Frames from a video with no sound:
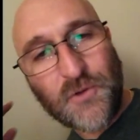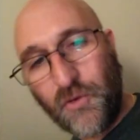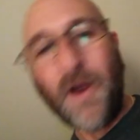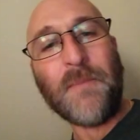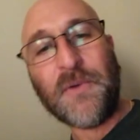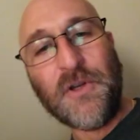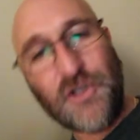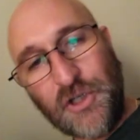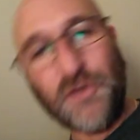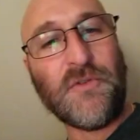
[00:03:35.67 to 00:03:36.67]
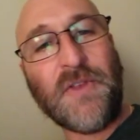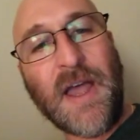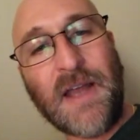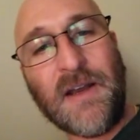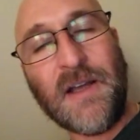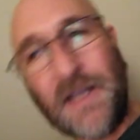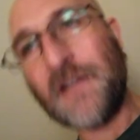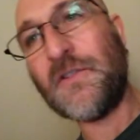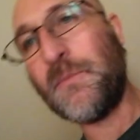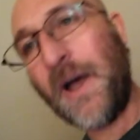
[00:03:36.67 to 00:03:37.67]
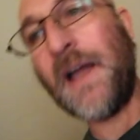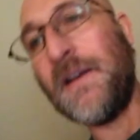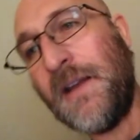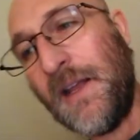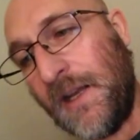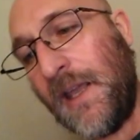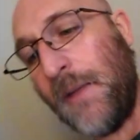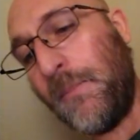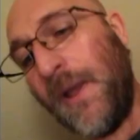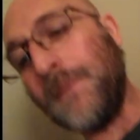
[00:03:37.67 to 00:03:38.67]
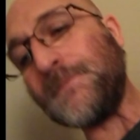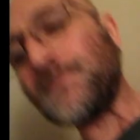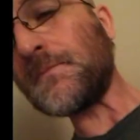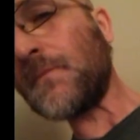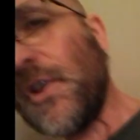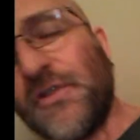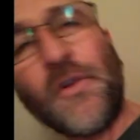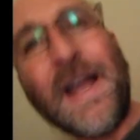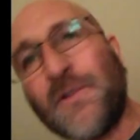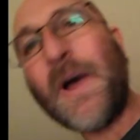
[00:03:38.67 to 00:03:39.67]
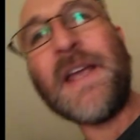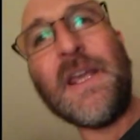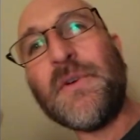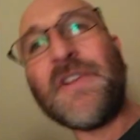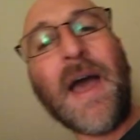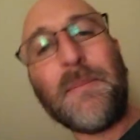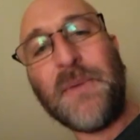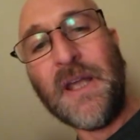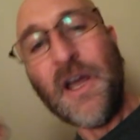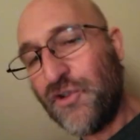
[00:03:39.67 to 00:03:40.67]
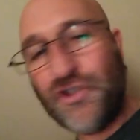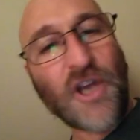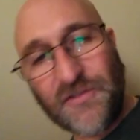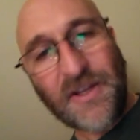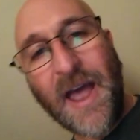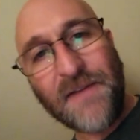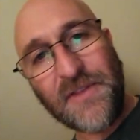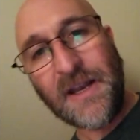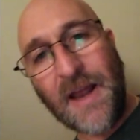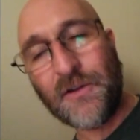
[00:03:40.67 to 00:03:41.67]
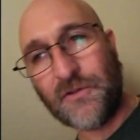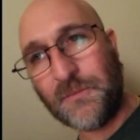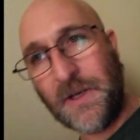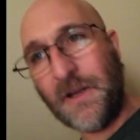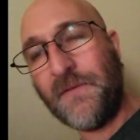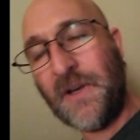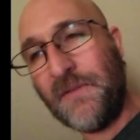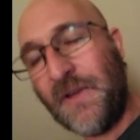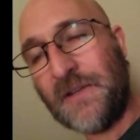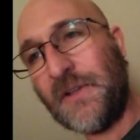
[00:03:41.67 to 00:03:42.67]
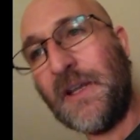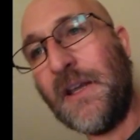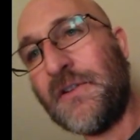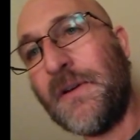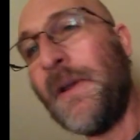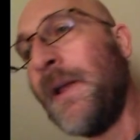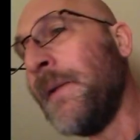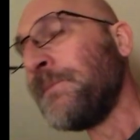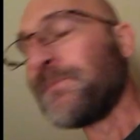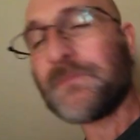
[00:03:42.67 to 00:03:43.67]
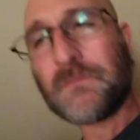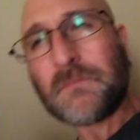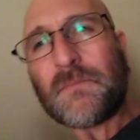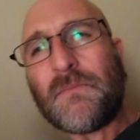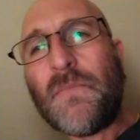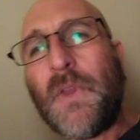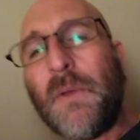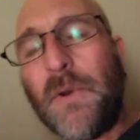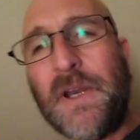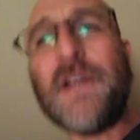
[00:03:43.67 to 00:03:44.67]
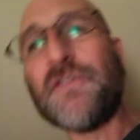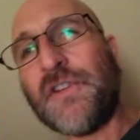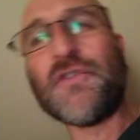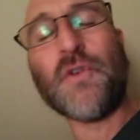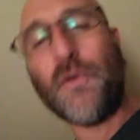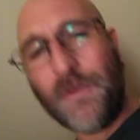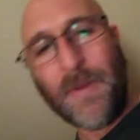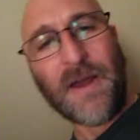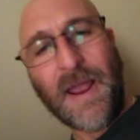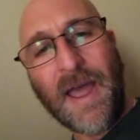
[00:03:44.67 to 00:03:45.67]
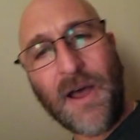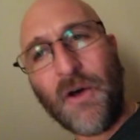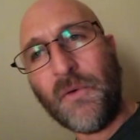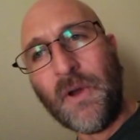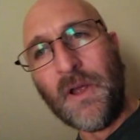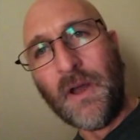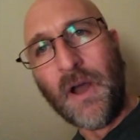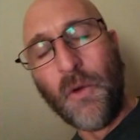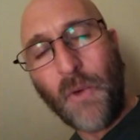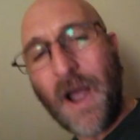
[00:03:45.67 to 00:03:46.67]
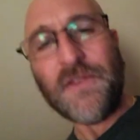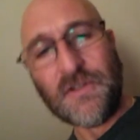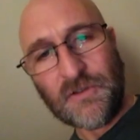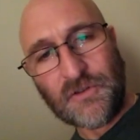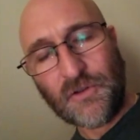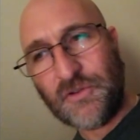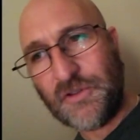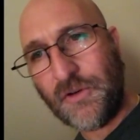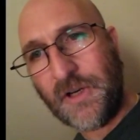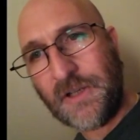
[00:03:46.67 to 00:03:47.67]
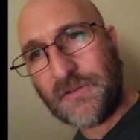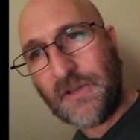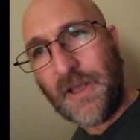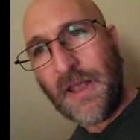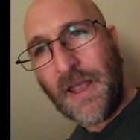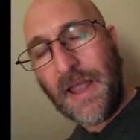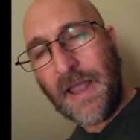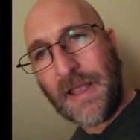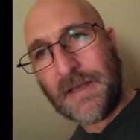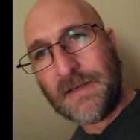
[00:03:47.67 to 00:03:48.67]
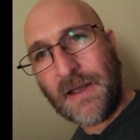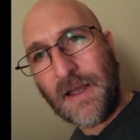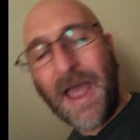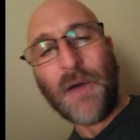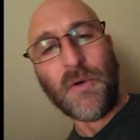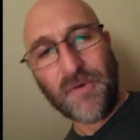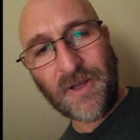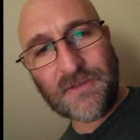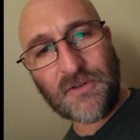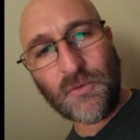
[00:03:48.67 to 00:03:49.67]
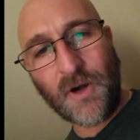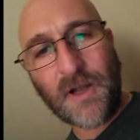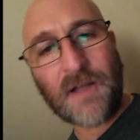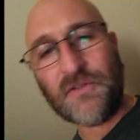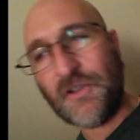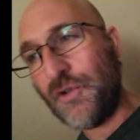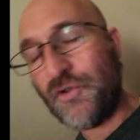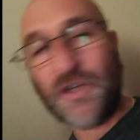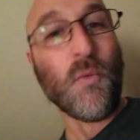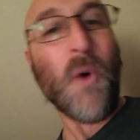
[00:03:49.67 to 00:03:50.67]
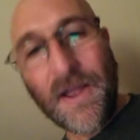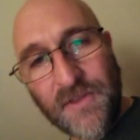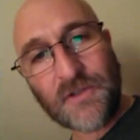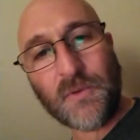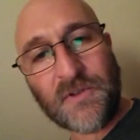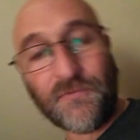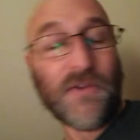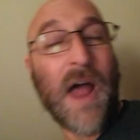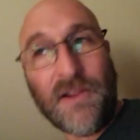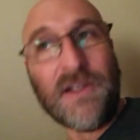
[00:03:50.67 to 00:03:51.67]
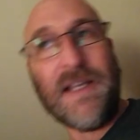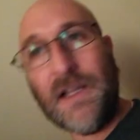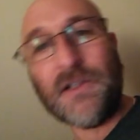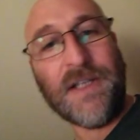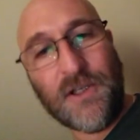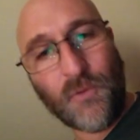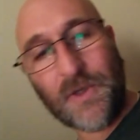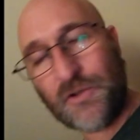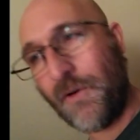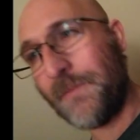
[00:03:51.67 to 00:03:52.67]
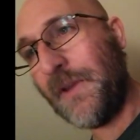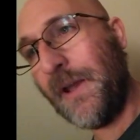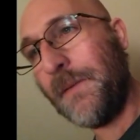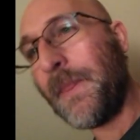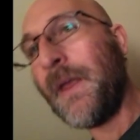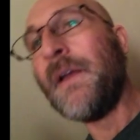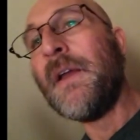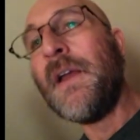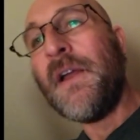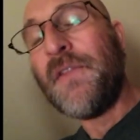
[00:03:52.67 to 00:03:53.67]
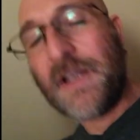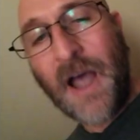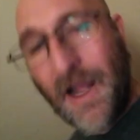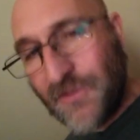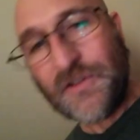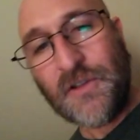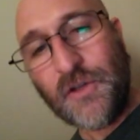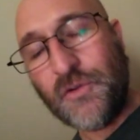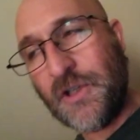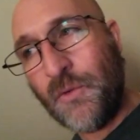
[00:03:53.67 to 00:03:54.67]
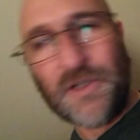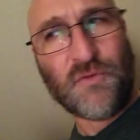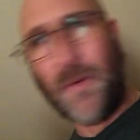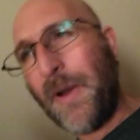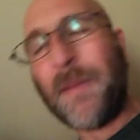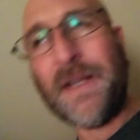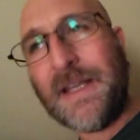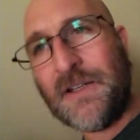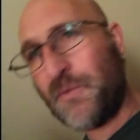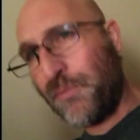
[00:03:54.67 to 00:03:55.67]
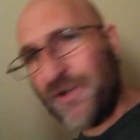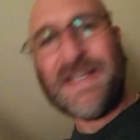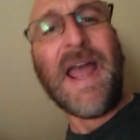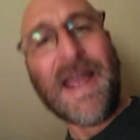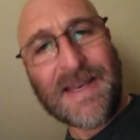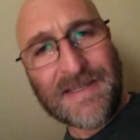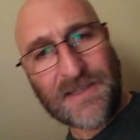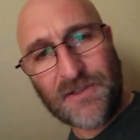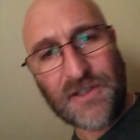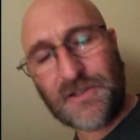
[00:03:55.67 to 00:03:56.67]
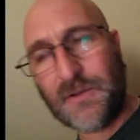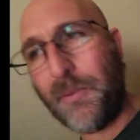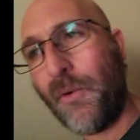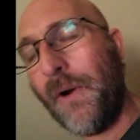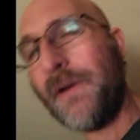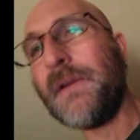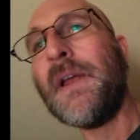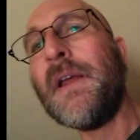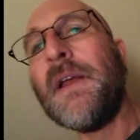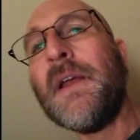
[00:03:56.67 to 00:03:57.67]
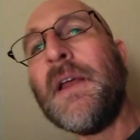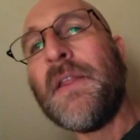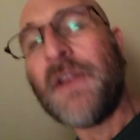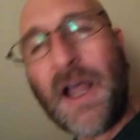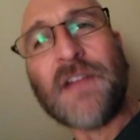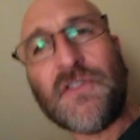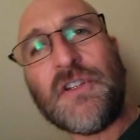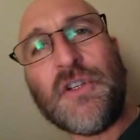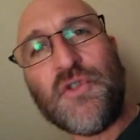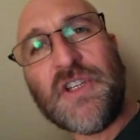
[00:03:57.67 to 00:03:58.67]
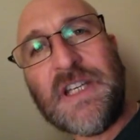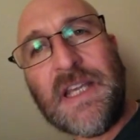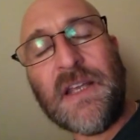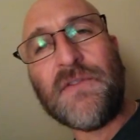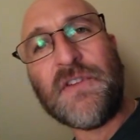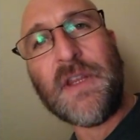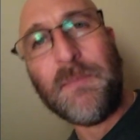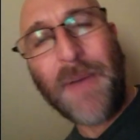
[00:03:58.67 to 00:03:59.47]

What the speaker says: Trump could use that against Biden in a campaign. So that's why he was happy just to have the announcement of an investigation. But here's the truth about how, why this is so serious and how it relates to our Constitution and why this was flatly illegal what Trump did. The Constitution, which Republicans pretend to support, the Constitution gives the